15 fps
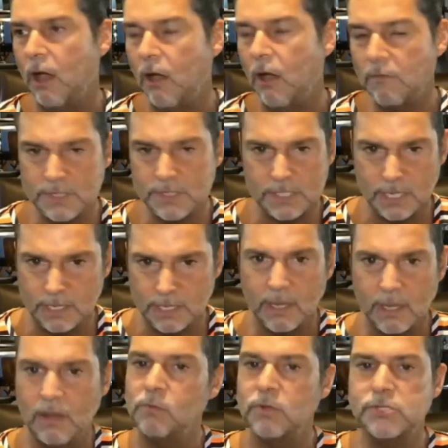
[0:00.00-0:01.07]
Obviously,
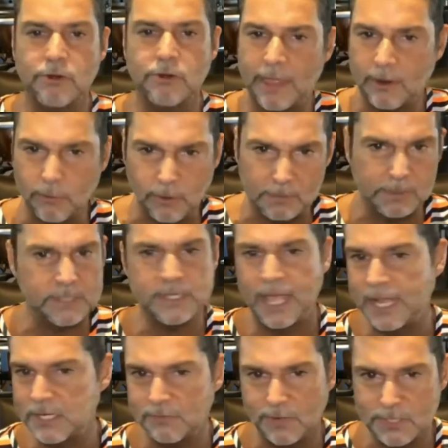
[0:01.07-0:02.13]
we'll screw that all up because the
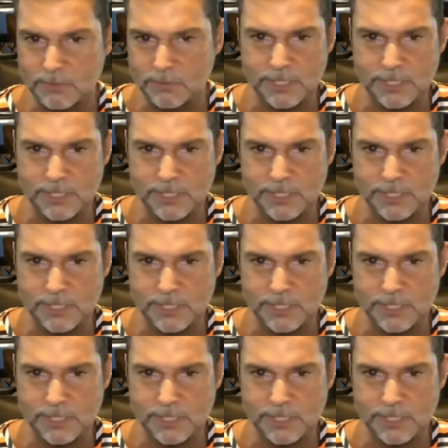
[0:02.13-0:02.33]
hedge funds